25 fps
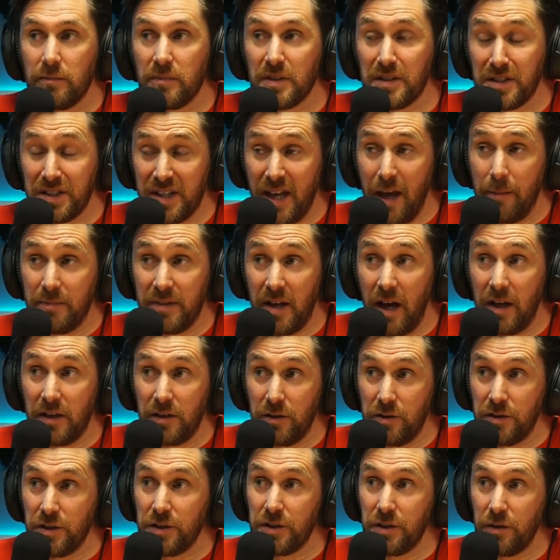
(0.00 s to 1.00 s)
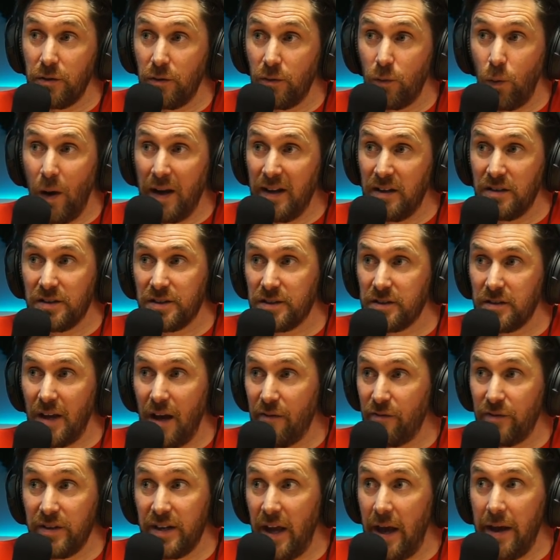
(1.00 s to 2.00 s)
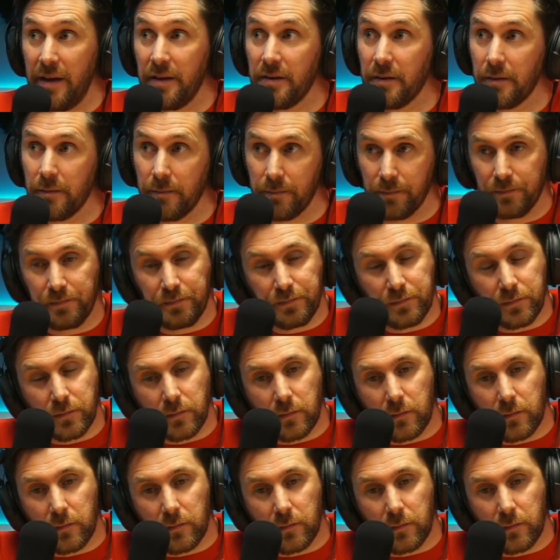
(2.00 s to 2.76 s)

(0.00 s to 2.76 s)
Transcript: stepdad used to do weights every day. Right.